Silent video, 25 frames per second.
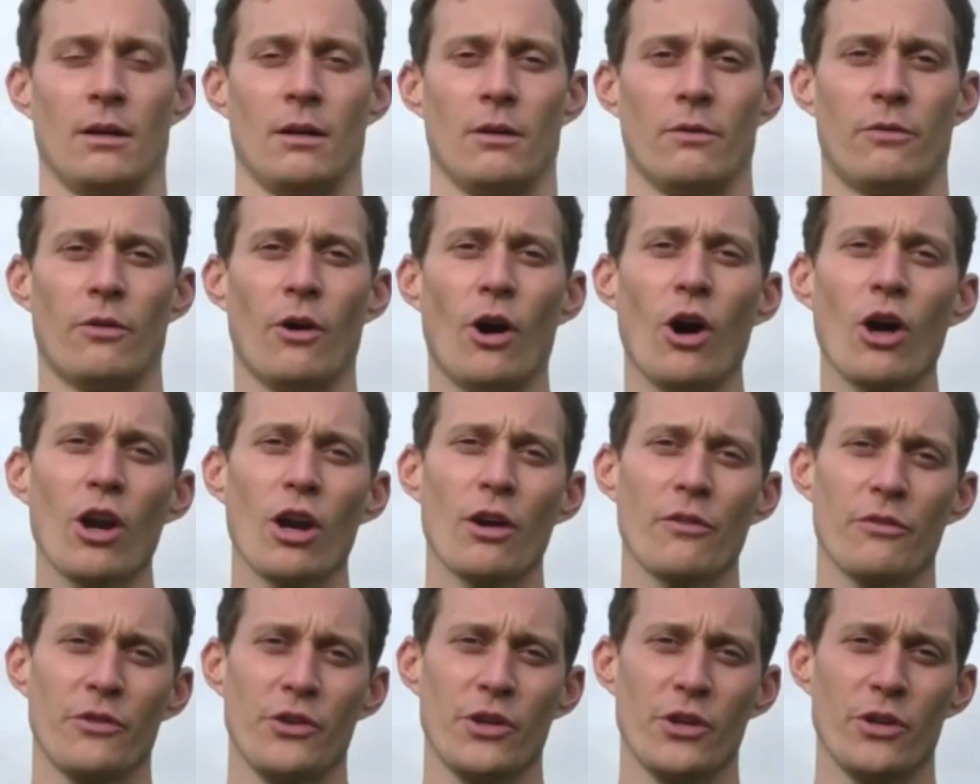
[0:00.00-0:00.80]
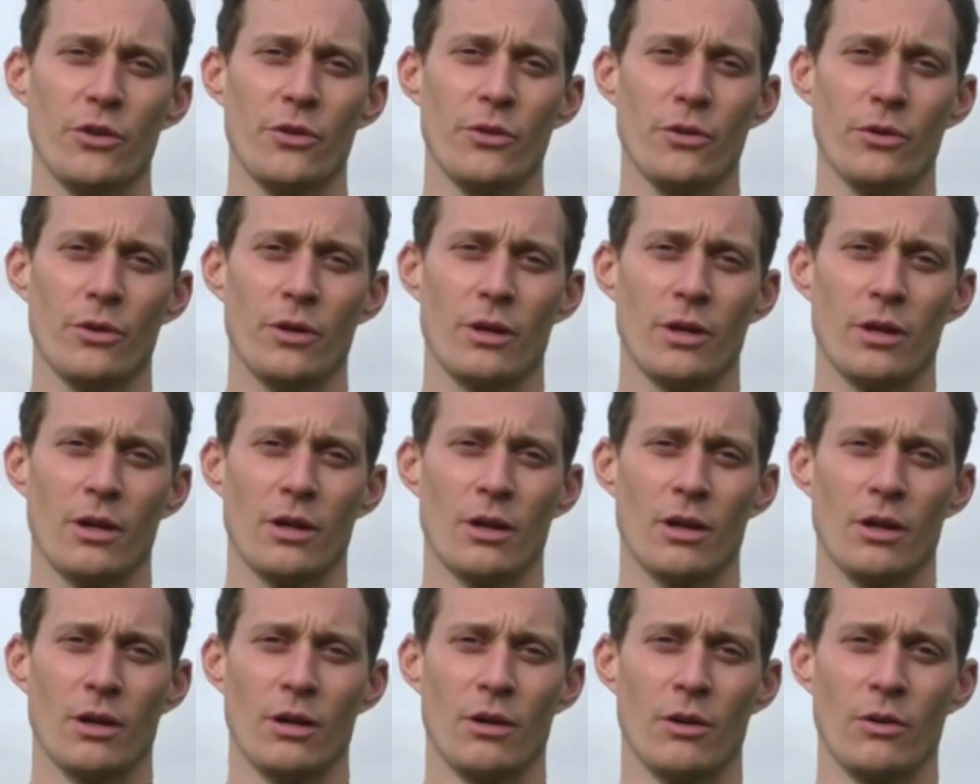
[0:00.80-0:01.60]
For all of you
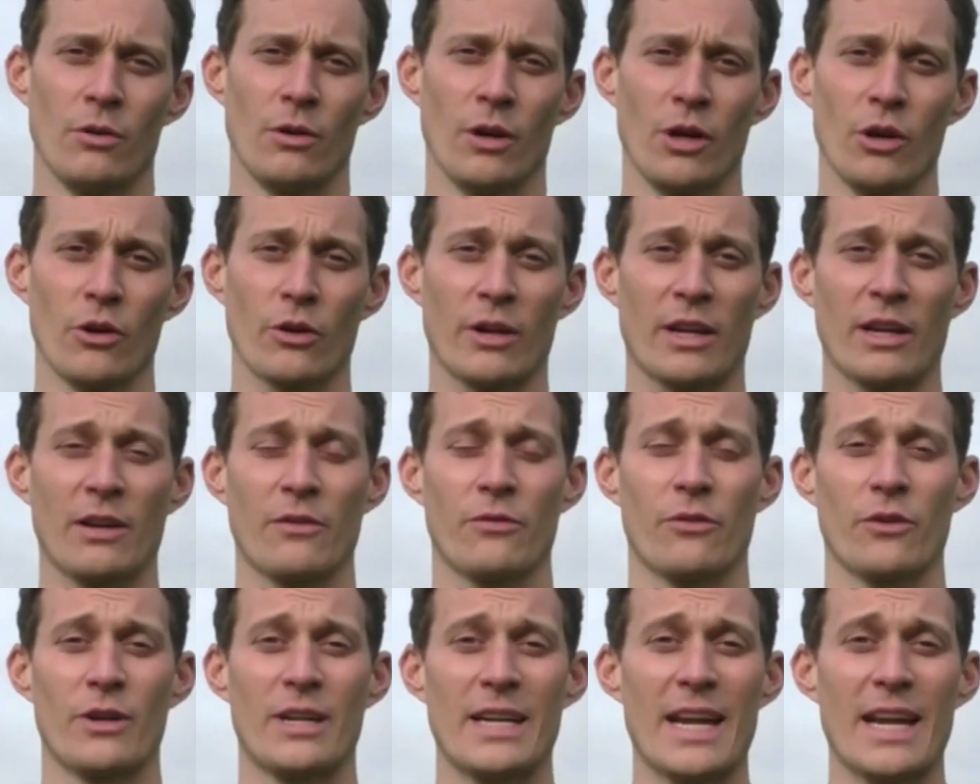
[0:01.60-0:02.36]
who are looking for